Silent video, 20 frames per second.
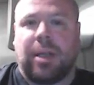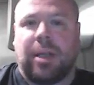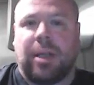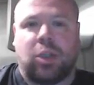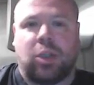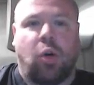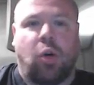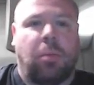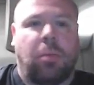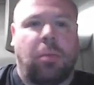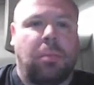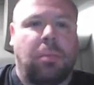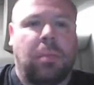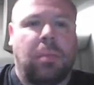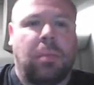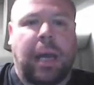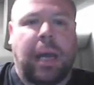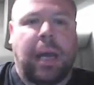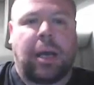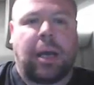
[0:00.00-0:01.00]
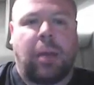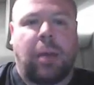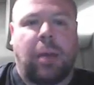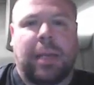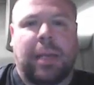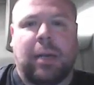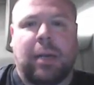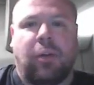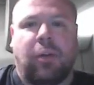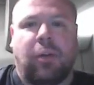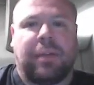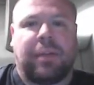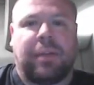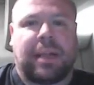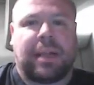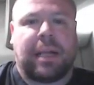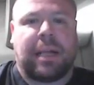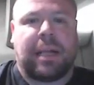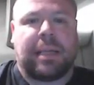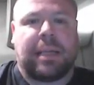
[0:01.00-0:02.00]
storm coming in off the
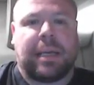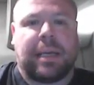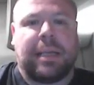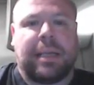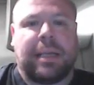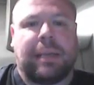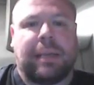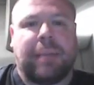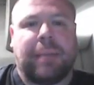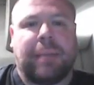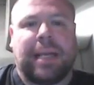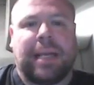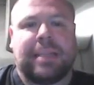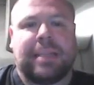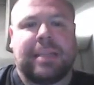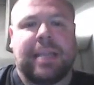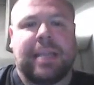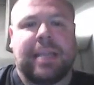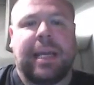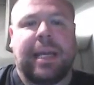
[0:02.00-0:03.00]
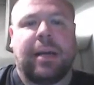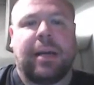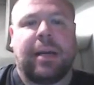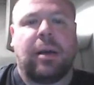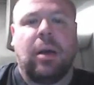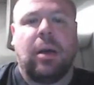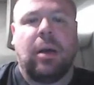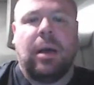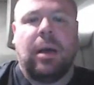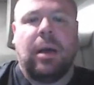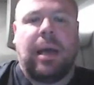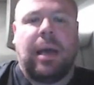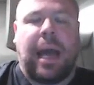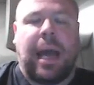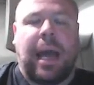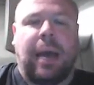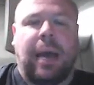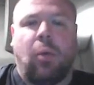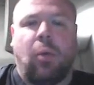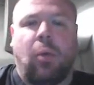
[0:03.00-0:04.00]
Atlantic. But you can see here
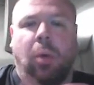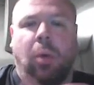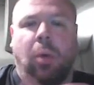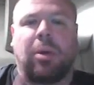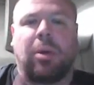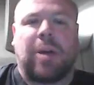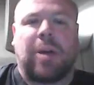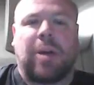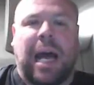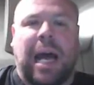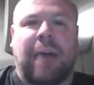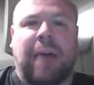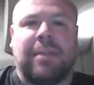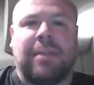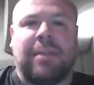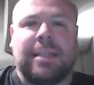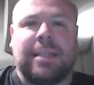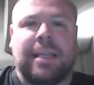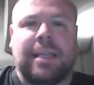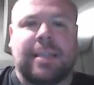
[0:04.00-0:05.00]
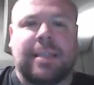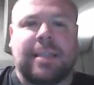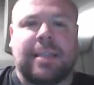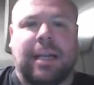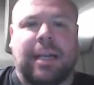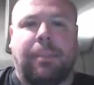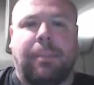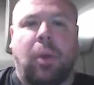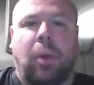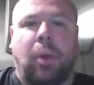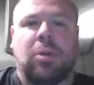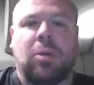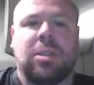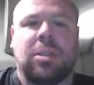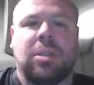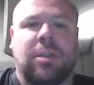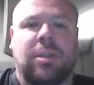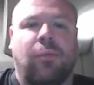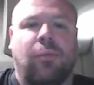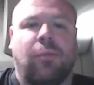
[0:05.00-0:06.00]
what we're going to have is these kind of
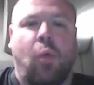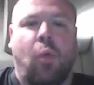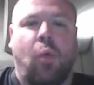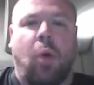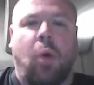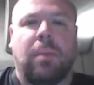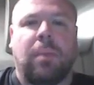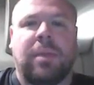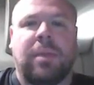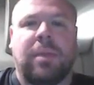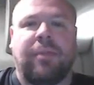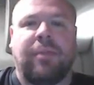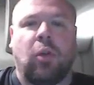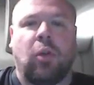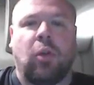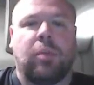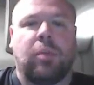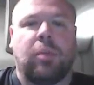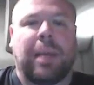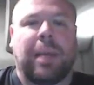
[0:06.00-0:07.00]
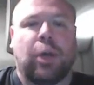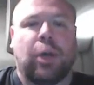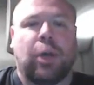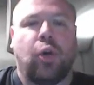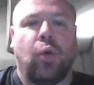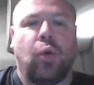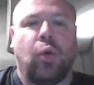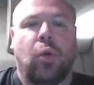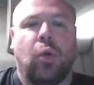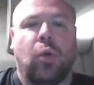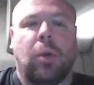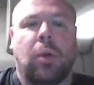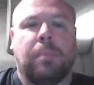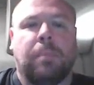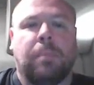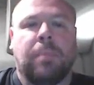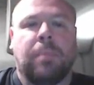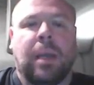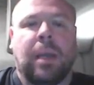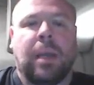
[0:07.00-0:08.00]
pulses of warmth followed by cool,
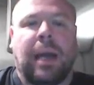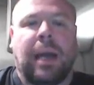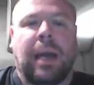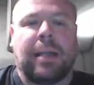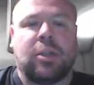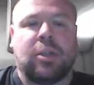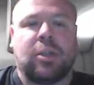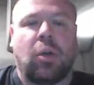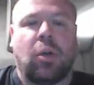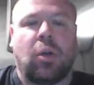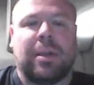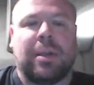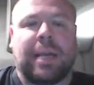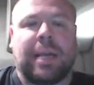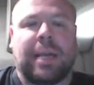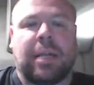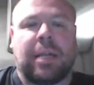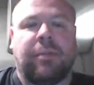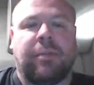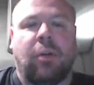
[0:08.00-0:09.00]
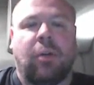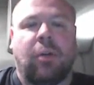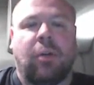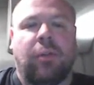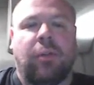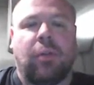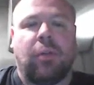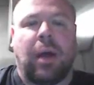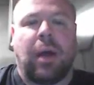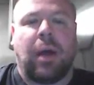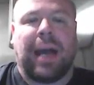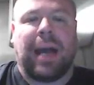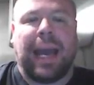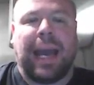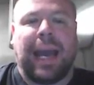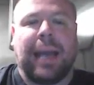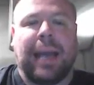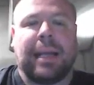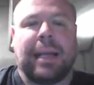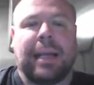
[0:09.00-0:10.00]
and it's all indicative of
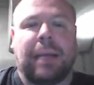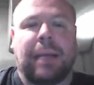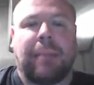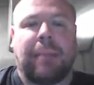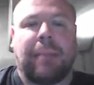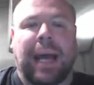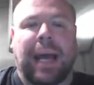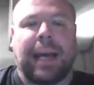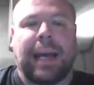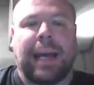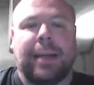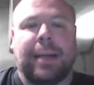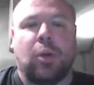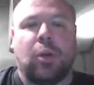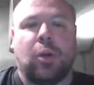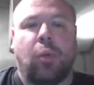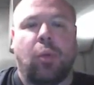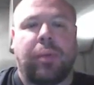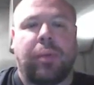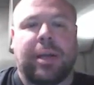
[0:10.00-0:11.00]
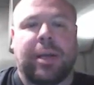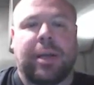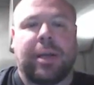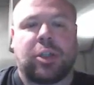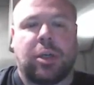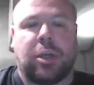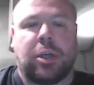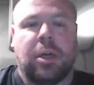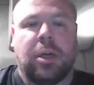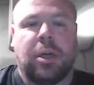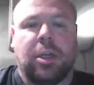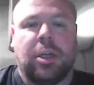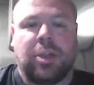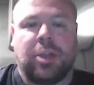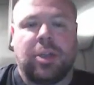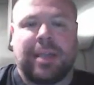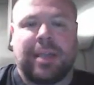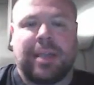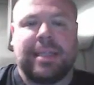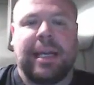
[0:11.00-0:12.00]
ahead and behind low pressure.
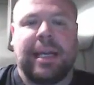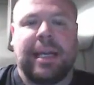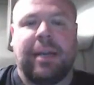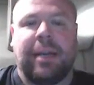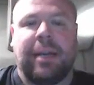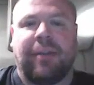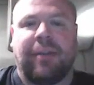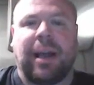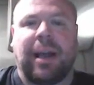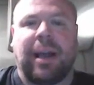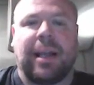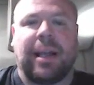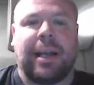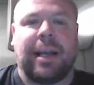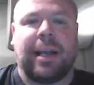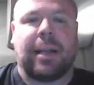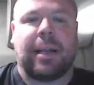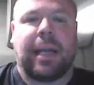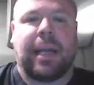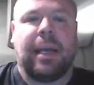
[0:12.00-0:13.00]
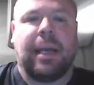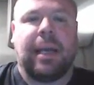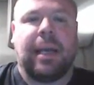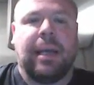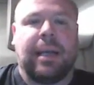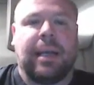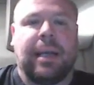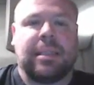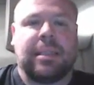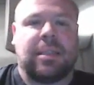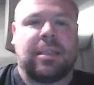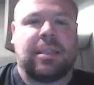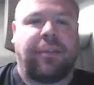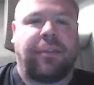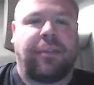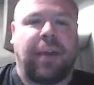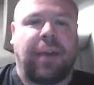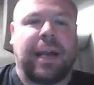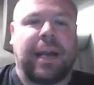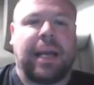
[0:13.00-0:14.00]
So you can see here very clearly, this is
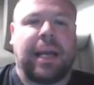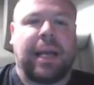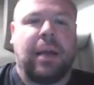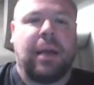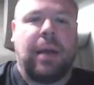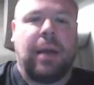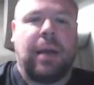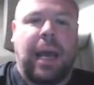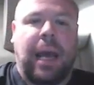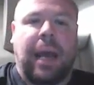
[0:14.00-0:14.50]
Friday,